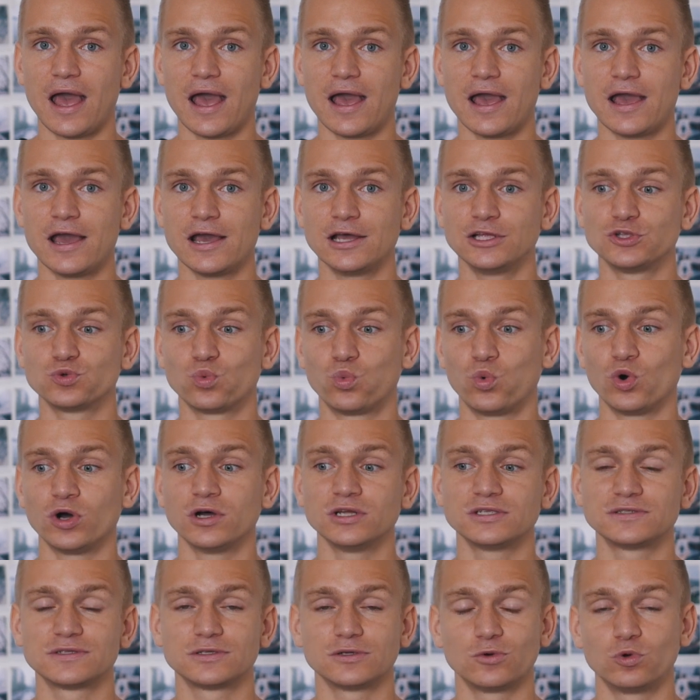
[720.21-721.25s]
and
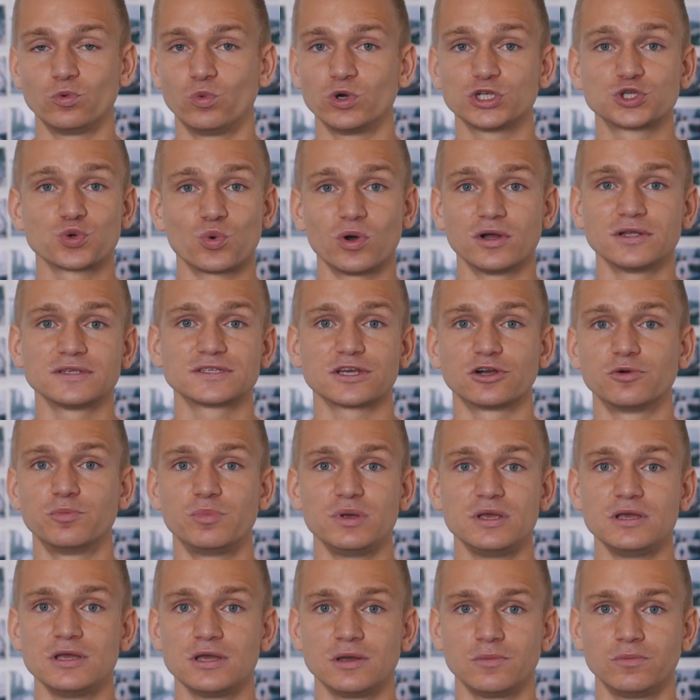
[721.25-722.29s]
which ones are
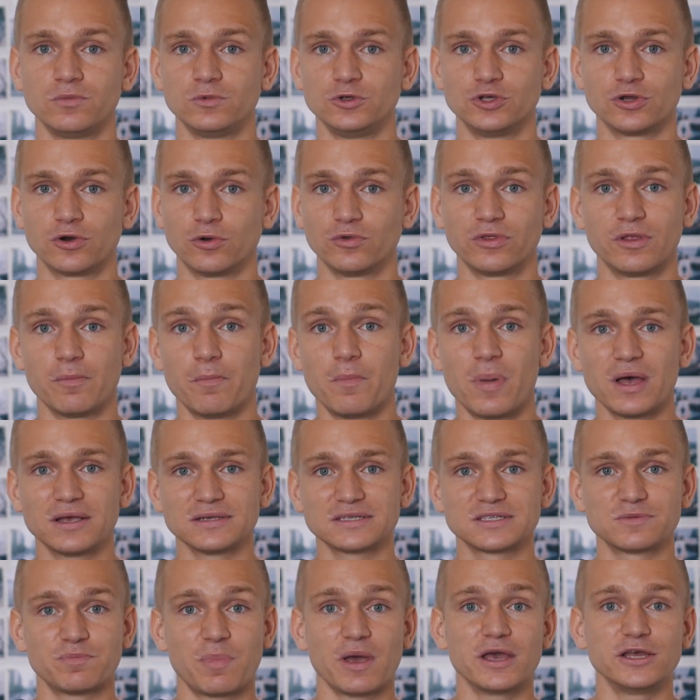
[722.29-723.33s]
being, the
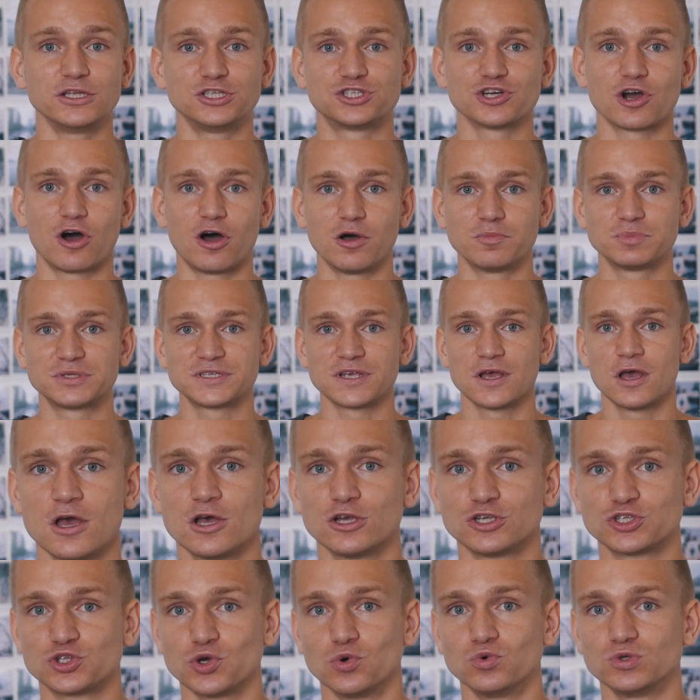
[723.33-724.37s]
best paid jobs.
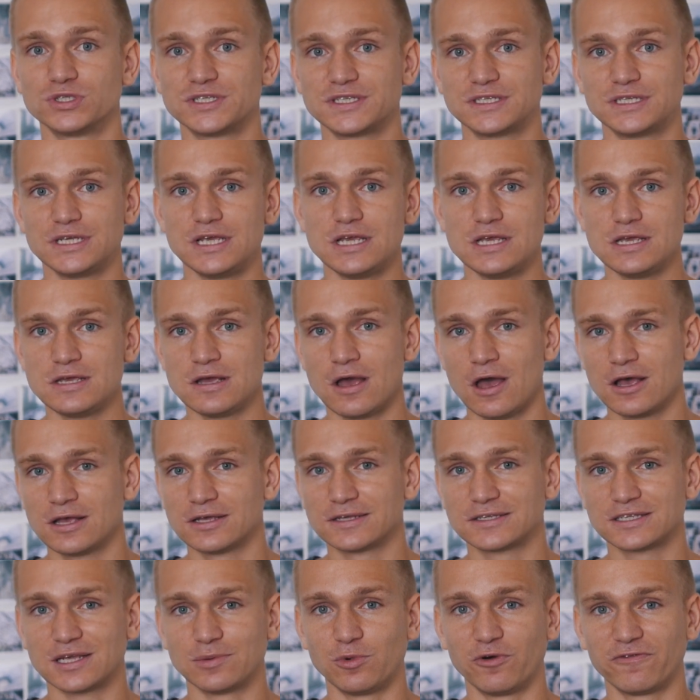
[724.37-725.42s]
So see
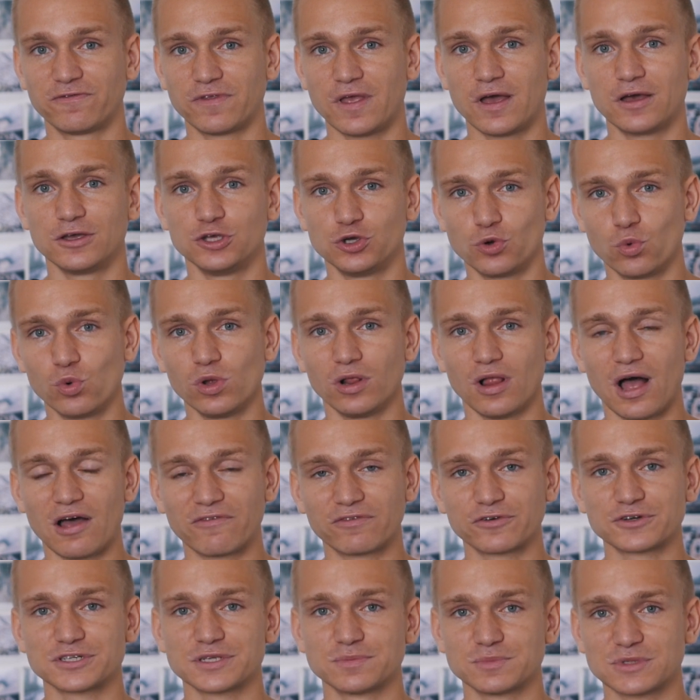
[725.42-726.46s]
some of that. You will,
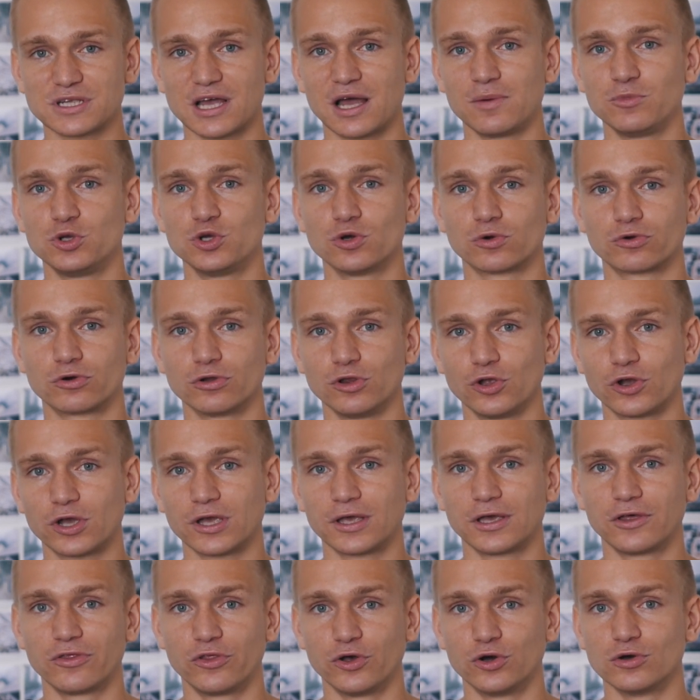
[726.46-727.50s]
after some time you're
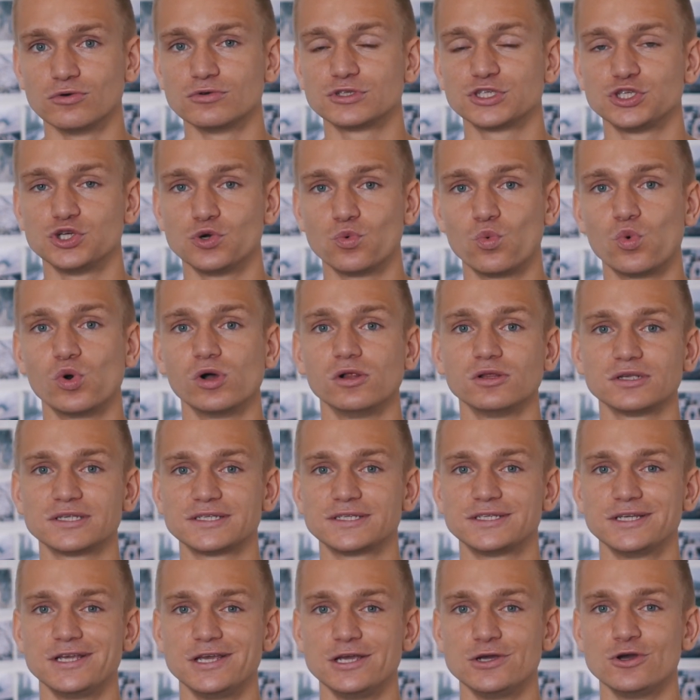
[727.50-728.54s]
looking at those, you will
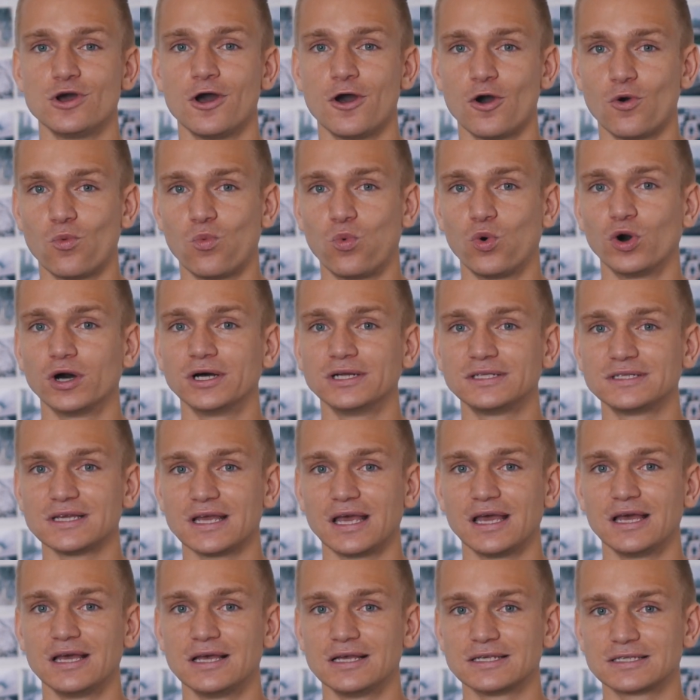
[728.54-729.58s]
see what
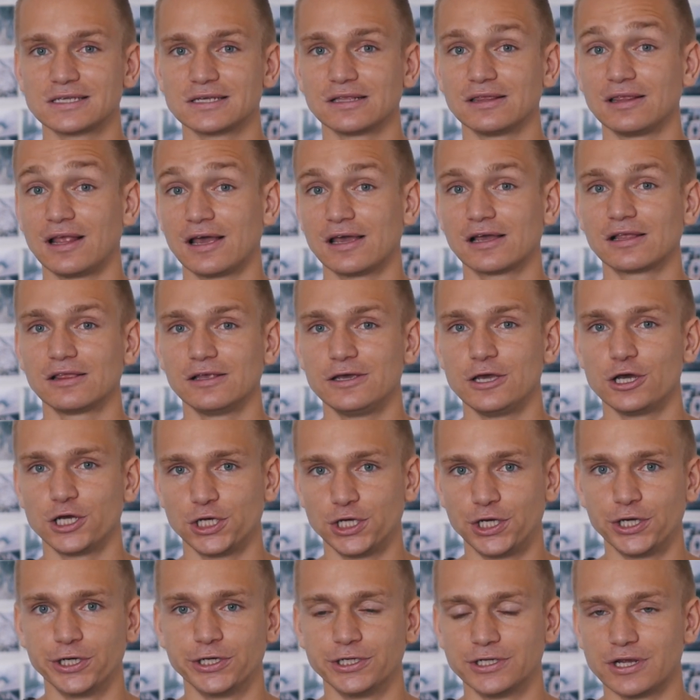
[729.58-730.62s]
is likely a
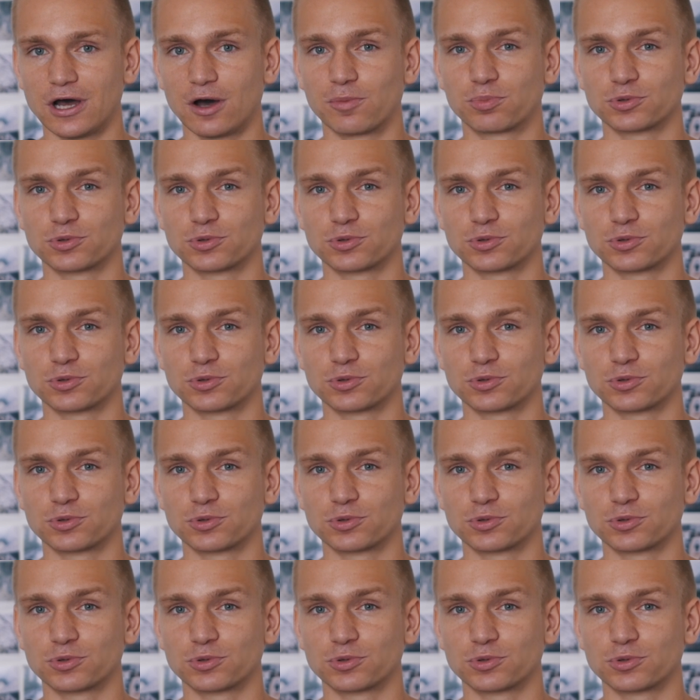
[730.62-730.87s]
good